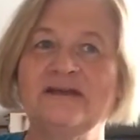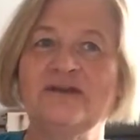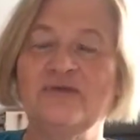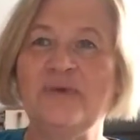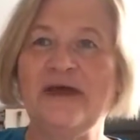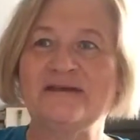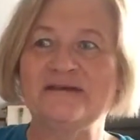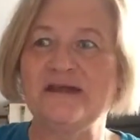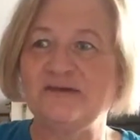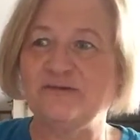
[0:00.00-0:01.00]
little
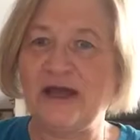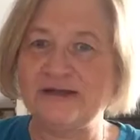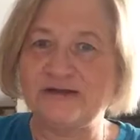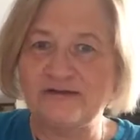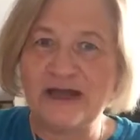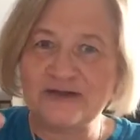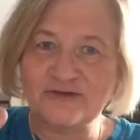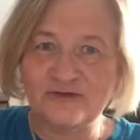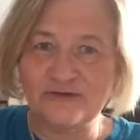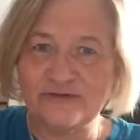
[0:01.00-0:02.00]
pests that had their
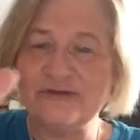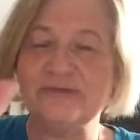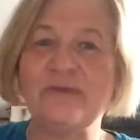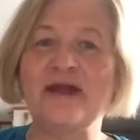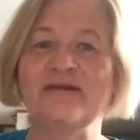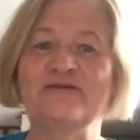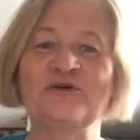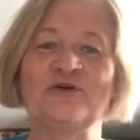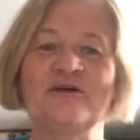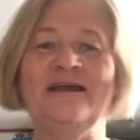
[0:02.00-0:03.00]
natural
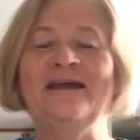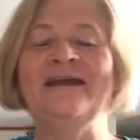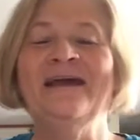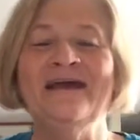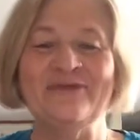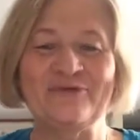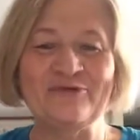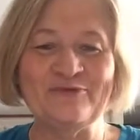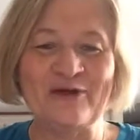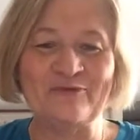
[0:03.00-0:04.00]
migratory
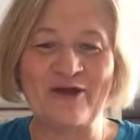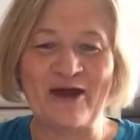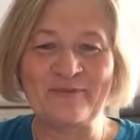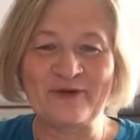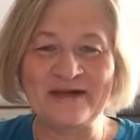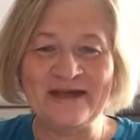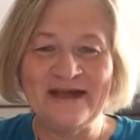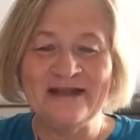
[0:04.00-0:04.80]
through my property.